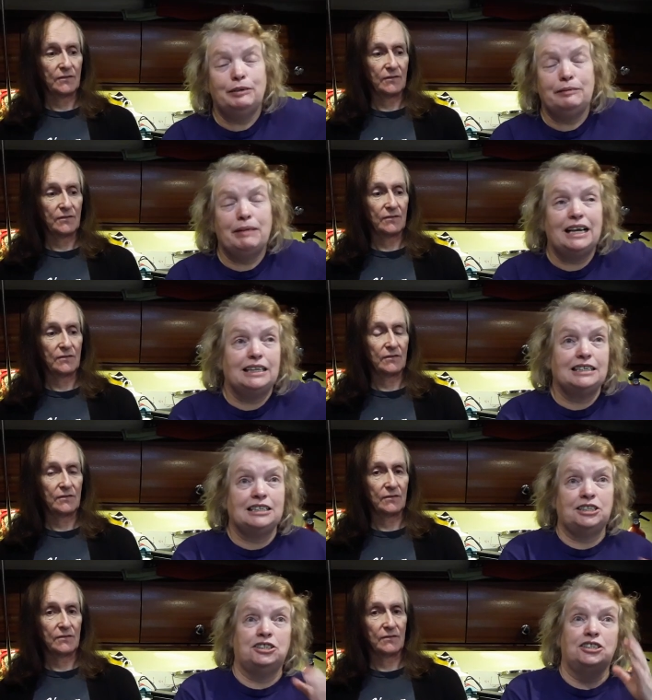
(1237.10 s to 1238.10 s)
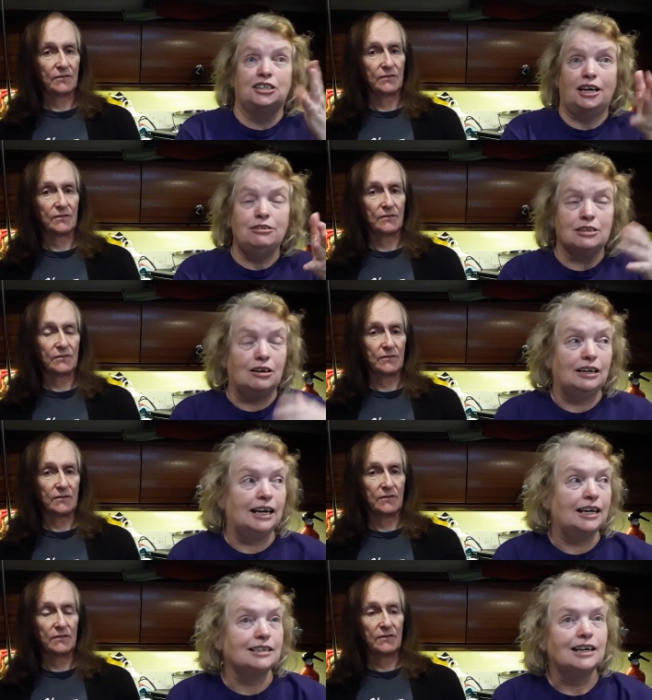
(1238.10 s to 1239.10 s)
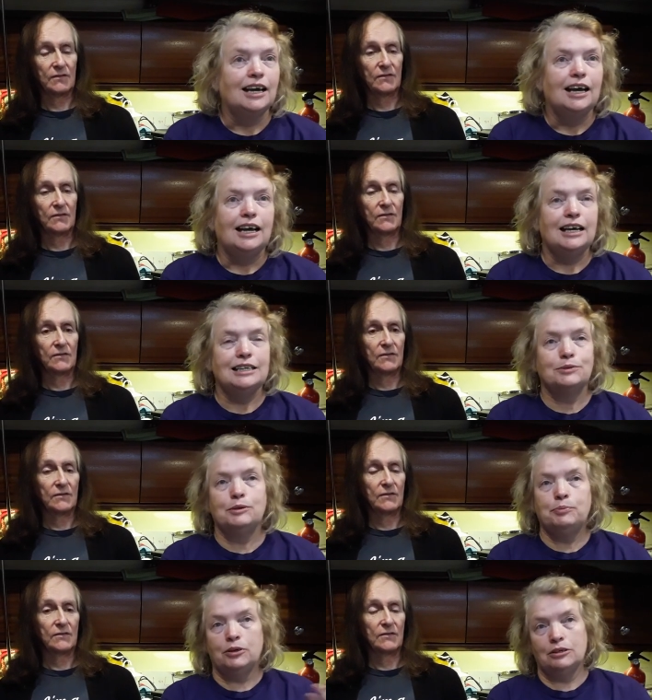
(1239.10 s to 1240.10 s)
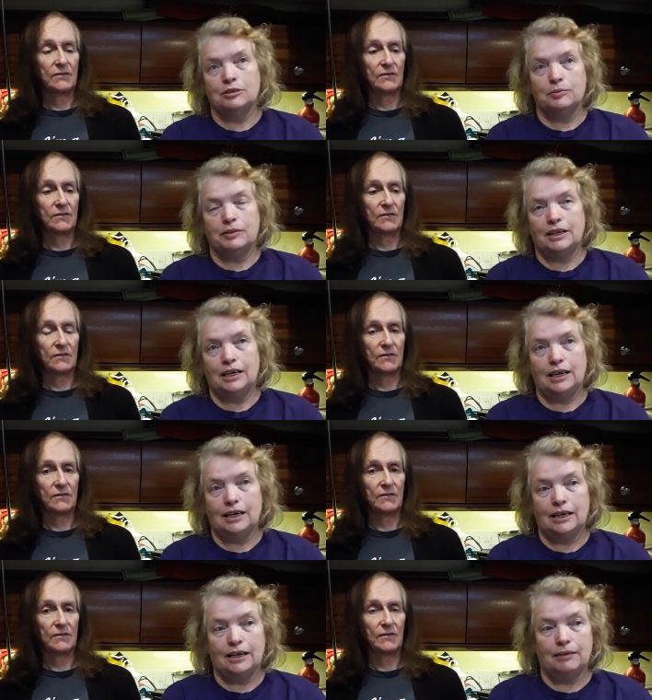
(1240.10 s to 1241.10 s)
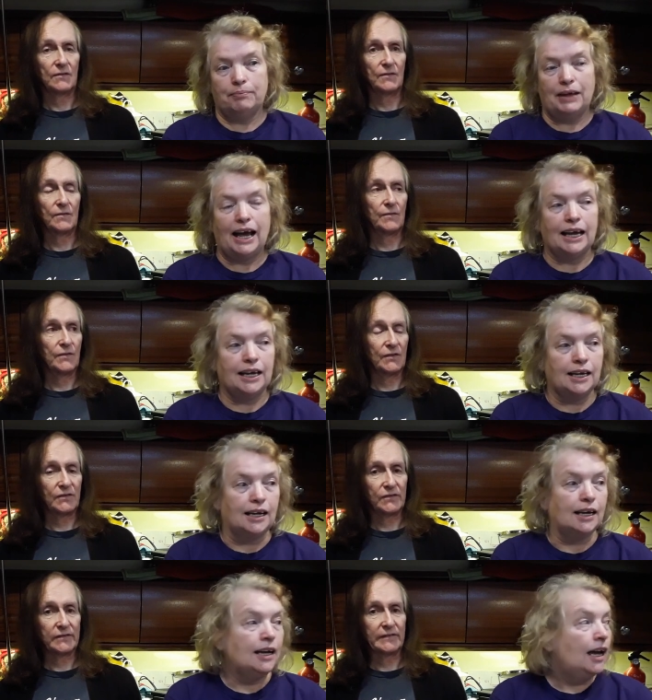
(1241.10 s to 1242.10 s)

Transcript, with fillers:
Speaker 1: we made the decision to go to Hollyhead is we'd pulled up the um, anchor.